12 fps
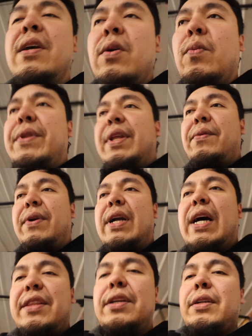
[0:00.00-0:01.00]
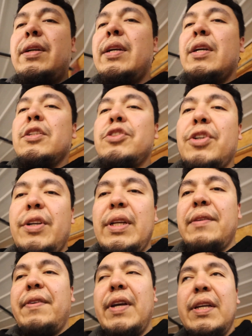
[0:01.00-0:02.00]
when they were on their journey
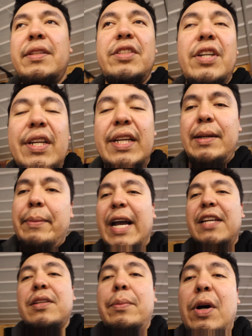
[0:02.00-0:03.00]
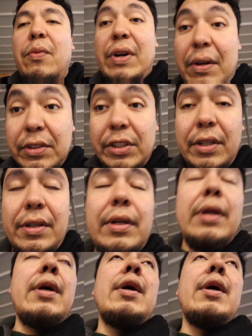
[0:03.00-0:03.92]
of dunking a basketball when I was younger.